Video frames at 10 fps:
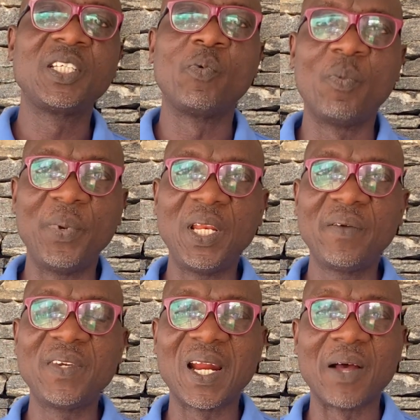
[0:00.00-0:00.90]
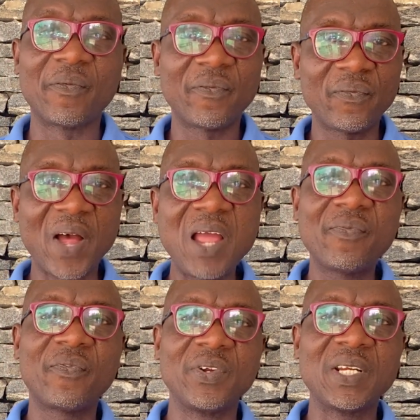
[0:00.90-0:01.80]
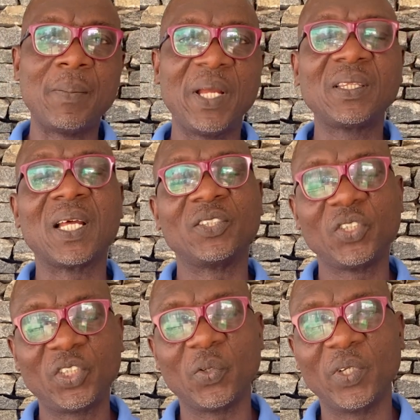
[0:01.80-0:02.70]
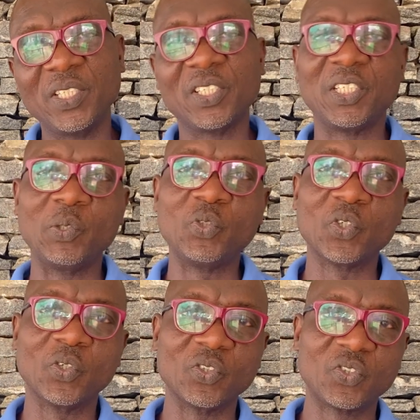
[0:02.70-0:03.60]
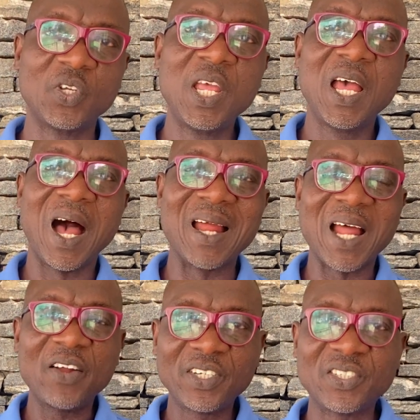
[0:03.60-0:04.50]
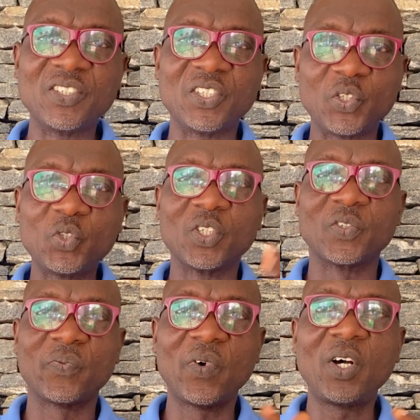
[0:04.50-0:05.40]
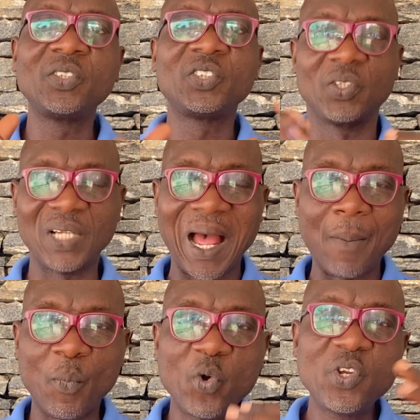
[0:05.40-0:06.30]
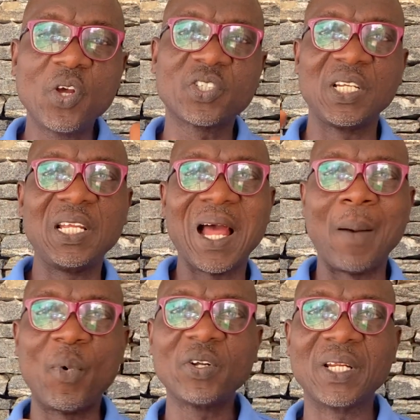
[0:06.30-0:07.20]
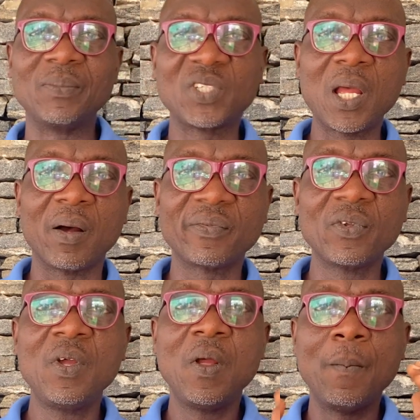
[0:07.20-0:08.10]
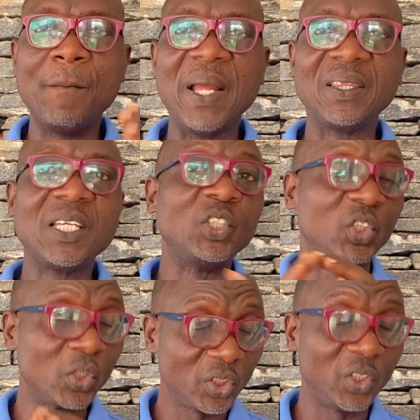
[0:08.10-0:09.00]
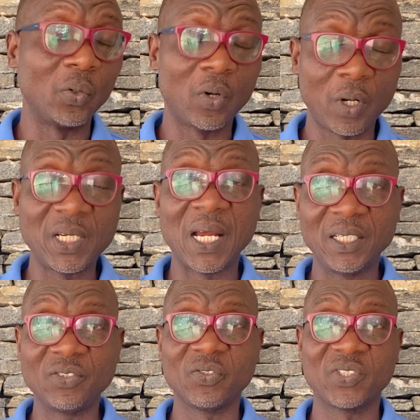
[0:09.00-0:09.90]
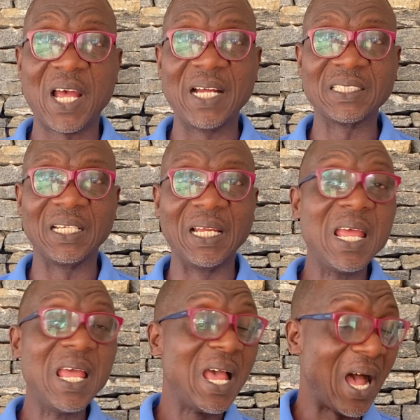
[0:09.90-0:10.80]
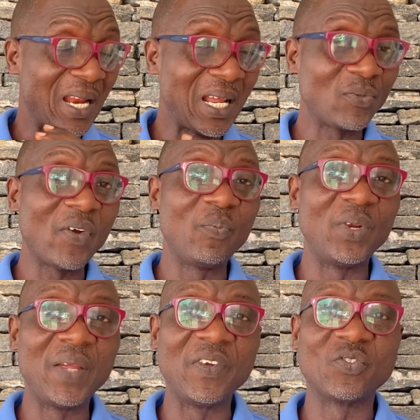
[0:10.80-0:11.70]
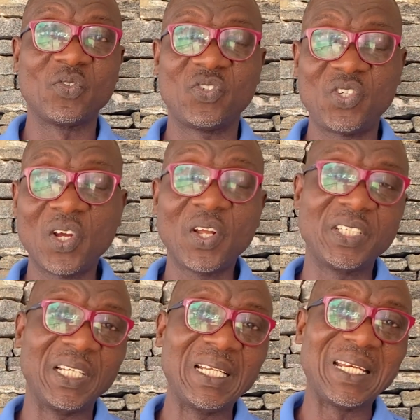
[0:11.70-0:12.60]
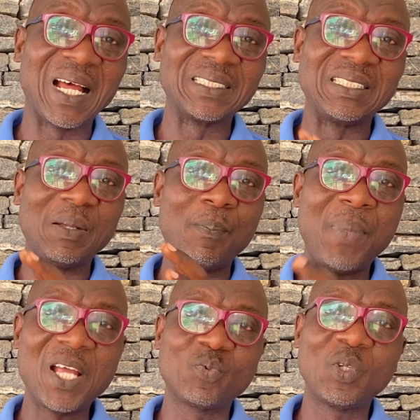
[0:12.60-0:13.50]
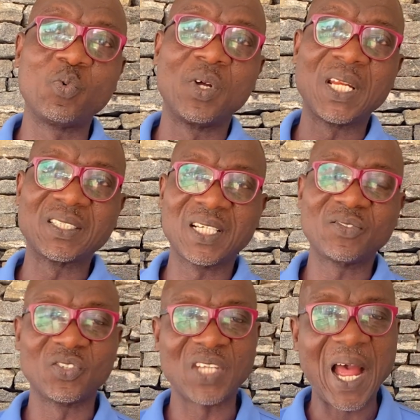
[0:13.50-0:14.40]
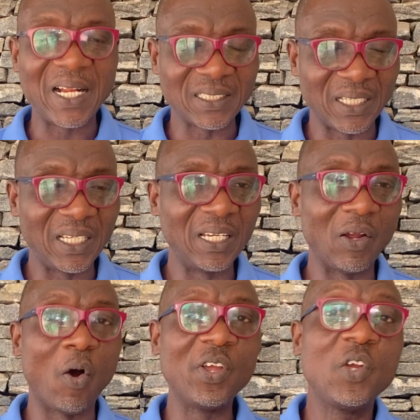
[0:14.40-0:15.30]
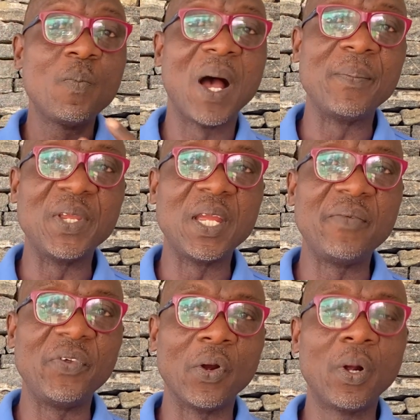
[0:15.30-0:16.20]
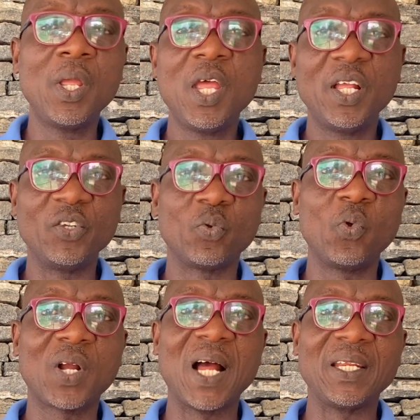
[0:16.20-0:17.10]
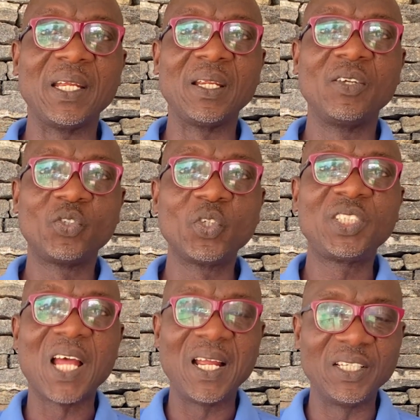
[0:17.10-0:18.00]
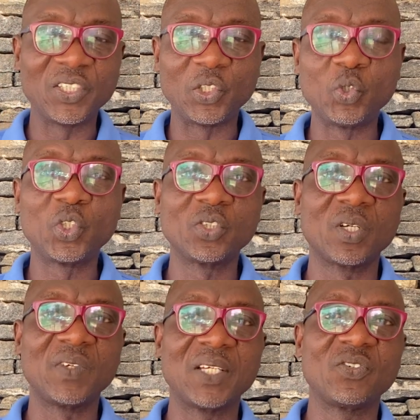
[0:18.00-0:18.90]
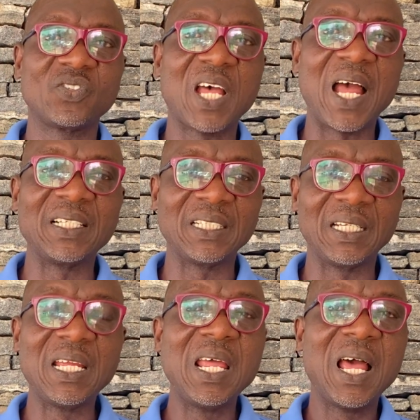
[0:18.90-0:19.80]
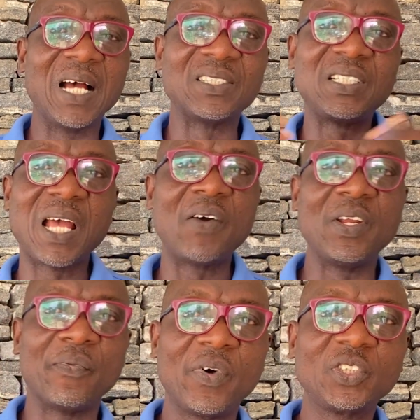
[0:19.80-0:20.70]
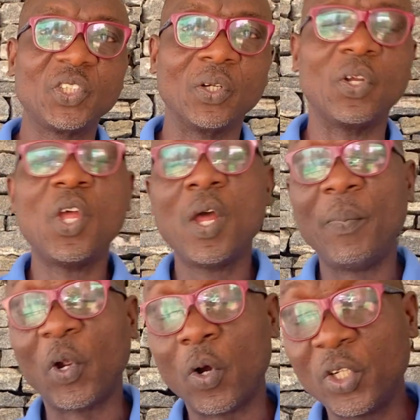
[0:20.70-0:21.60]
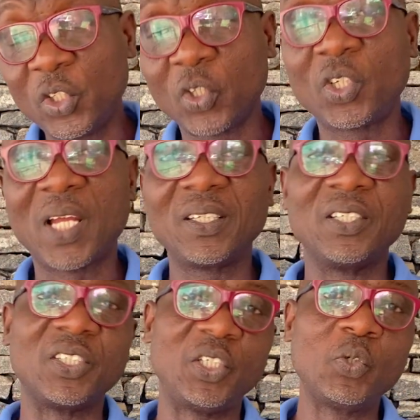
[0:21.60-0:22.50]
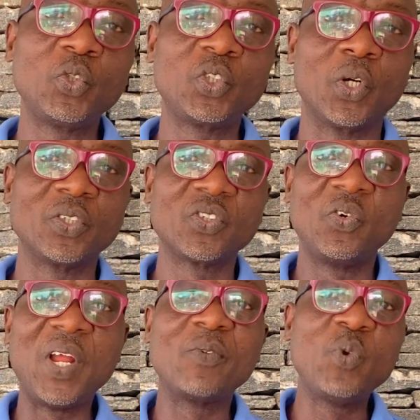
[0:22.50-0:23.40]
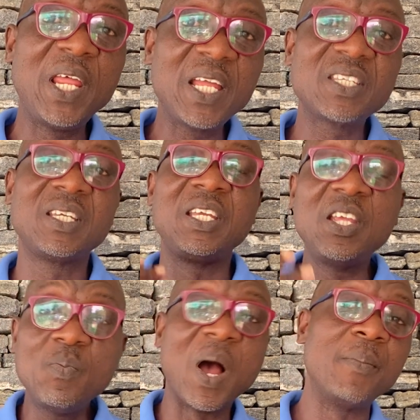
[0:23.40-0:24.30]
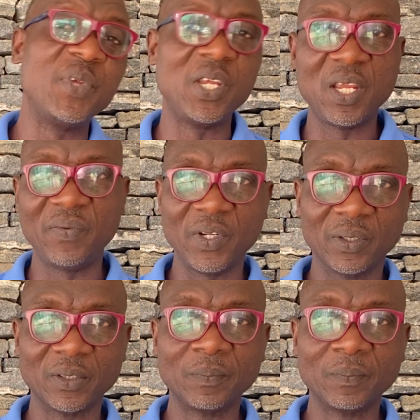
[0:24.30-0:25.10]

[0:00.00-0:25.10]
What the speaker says: we believe there are 5 fundamental social institutions, and how these institutions function harmoniously among themselves, maintain social order in society. And that's why we believe in sociology that the best way to understand society or human behavior is to look at the social institutions of that society and see how they function. Because these social institutions regulate human behavior.